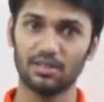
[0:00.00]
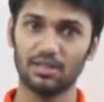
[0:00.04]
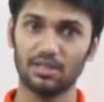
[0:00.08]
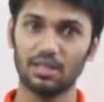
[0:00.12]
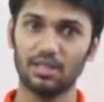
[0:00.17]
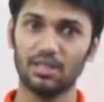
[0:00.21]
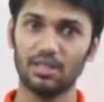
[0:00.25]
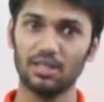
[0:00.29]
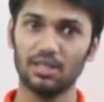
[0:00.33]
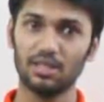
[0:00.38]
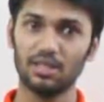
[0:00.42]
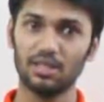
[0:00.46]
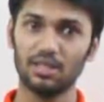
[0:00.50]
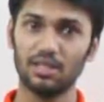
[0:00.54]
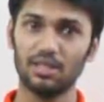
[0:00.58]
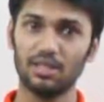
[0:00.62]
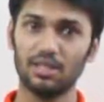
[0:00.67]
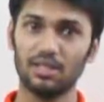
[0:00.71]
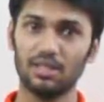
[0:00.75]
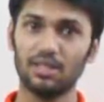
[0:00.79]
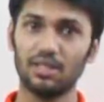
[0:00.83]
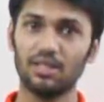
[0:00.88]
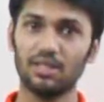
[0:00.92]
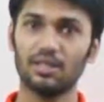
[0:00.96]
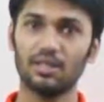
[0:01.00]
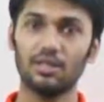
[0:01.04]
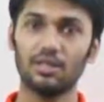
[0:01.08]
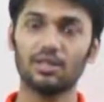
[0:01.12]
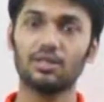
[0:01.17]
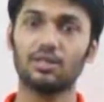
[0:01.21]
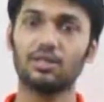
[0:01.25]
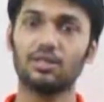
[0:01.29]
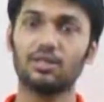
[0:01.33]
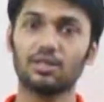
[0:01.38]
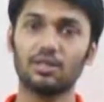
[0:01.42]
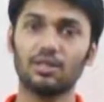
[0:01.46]
Yeah, you
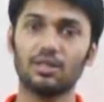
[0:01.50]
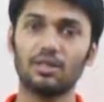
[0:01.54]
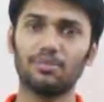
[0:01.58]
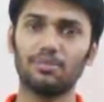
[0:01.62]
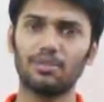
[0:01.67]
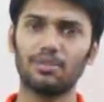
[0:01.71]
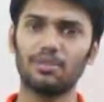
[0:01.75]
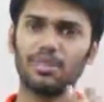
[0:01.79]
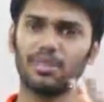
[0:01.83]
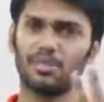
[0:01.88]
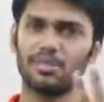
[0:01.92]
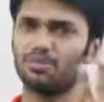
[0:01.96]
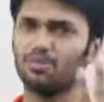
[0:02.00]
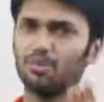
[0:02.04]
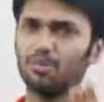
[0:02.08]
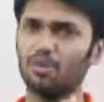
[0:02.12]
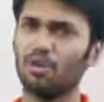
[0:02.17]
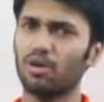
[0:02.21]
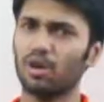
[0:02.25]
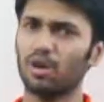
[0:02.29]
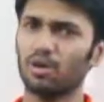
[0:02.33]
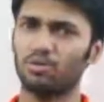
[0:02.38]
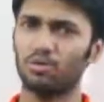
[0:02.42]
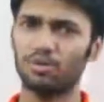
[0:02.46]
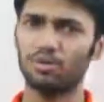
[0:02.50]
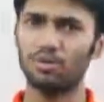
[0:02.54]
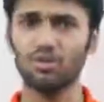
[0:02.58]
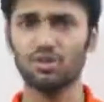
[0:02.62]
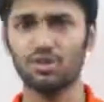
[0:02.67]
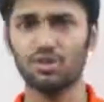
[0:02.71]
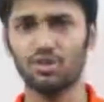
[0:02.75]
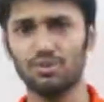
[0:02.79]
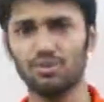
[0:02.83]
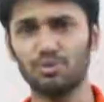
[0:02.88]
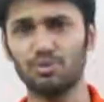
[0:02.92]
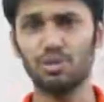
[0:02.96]
have got a very smaller
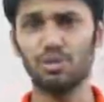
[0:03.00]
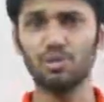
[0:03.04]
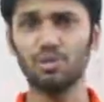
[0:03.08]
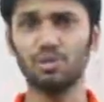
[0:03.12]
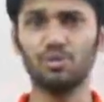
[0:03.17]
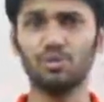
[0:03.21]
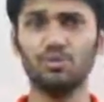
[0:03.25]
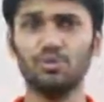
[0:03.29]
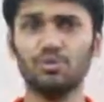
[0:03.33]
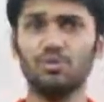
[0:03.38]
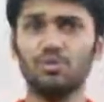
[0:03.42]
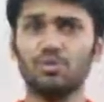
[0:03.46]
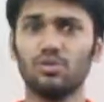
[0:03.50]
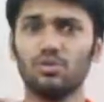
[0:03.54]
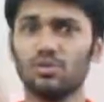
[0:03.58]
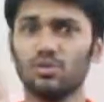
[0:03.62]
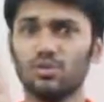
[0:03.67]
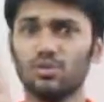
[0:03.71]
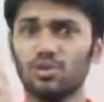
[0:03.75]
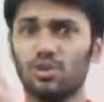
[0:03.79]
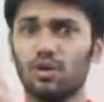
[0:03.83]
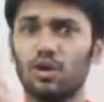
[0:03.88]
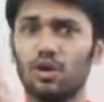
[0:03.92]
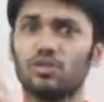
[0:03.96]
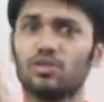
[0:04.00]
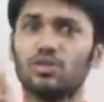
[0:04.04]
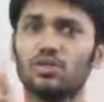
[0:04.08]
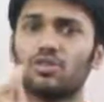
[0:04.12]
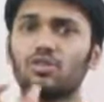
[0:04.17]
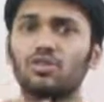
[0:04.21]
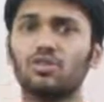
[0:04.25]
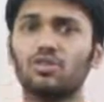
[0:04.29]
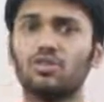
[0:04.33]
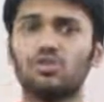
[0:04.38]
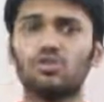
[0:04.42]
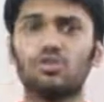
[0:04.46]
portion of 2
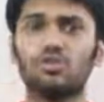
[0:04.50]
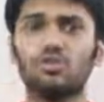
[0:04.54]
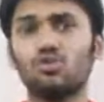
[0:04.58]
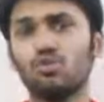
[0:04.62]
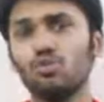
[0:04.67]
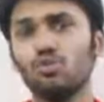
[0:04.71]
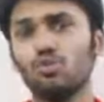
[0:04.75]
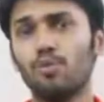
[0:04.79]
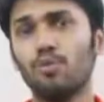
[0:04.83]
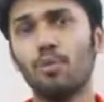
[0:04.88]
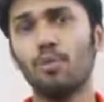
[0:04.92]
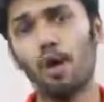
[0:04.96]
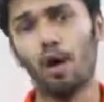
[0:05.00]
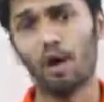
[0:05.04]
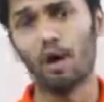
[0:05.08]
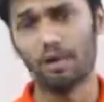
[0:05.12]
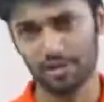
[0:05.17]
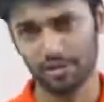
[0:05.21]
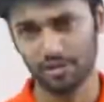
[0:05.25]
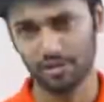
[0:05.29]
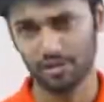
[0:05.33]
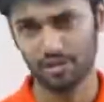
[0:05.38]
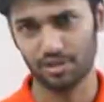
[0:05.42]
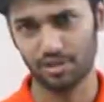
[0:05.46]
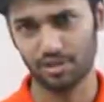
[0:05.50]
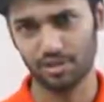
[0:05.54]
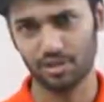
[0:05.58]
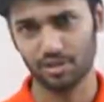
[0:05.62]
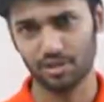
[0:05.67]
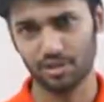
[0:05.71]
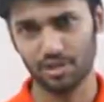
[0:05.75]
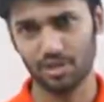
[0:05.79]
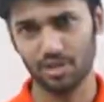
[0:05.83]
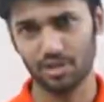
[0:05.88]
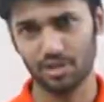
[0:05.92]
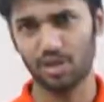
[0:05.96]
dotted 2 blocks.
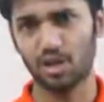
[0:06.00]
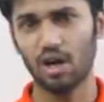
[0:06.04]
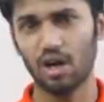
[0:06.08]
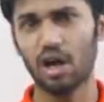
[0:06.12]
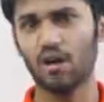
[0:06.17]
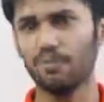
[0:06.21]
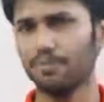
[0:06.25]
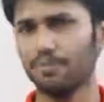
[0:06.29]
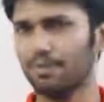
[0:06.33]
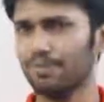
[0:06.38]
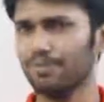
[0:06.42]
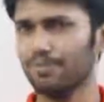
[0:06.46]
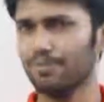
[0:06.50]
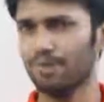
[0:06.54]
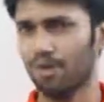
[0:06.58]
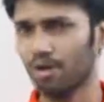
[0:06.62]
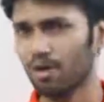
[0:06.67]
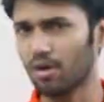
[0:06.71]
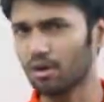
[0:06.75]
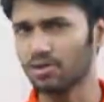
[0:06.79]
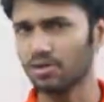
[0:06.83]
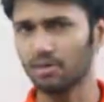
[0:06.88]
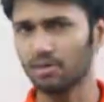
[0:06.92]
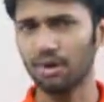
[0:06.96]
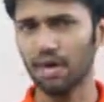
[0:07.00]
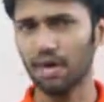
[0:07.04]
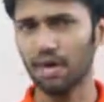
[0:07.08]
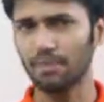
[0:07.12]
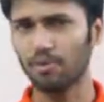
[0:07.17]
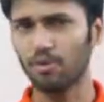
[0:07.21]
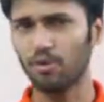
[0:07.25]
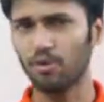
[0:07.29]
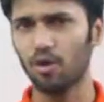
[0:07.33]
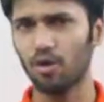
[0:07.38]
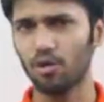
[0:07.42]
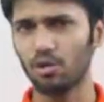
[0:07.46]
So how many blocks you
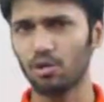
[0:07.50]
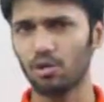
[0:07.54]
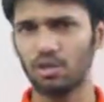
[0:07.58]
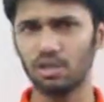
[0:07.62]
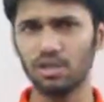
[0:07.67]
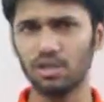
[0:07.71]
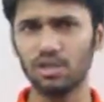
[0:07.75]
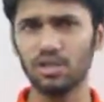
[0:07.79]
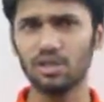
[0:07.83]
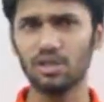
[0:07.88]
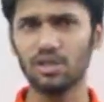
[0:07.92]
have got?